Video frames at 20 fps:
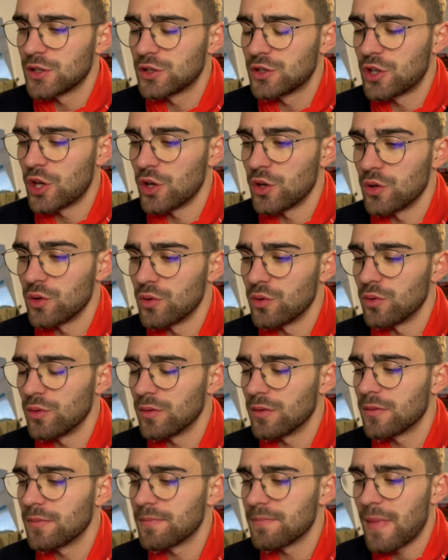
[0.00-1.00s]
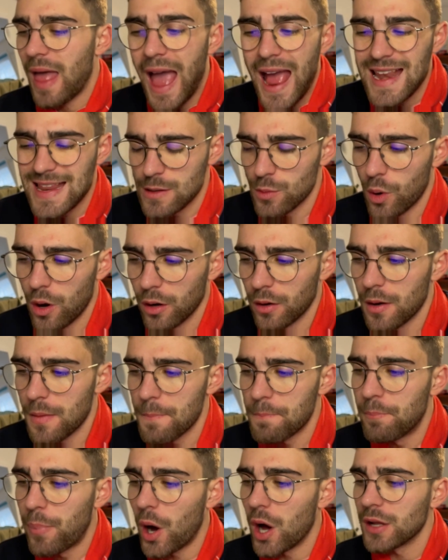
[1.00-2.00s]
to anyone,
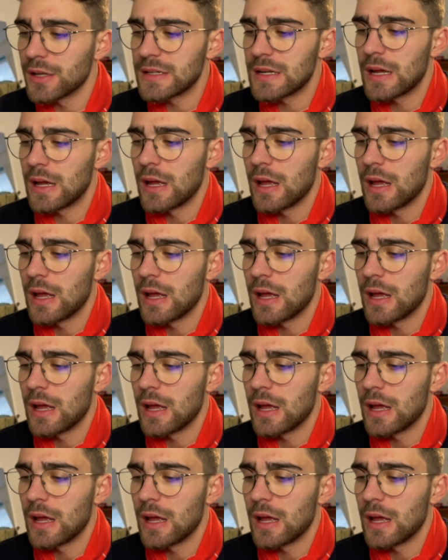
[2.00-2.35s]
but